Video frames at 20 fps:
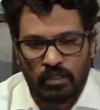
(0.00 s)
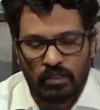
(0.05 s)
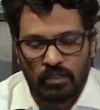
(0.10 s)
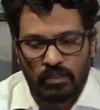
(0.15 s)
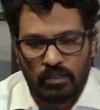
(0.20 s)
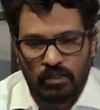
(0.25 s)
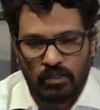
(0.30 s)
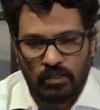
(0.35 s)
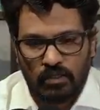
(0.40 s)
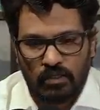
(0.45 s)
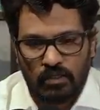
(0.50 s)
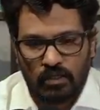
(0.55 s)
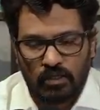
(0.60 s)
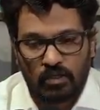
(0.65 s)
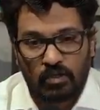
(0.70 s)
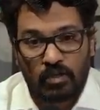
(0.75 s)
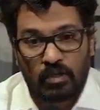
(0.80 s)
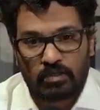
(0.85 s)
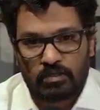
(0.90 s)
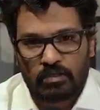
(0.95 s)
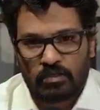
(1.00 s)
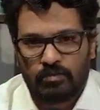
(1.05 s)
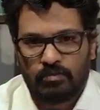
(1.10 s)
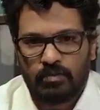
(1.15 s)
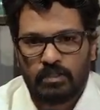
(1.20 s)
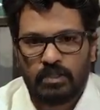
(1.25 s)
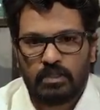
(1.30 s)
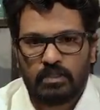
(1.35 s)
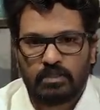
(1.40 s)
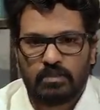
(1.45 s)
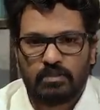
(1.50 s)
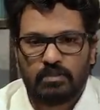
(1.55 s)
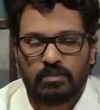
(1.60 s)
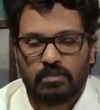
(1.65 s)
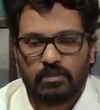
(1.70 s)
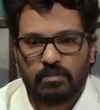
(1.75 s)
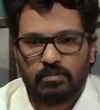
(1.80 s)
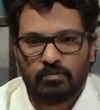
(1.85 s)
across the fields,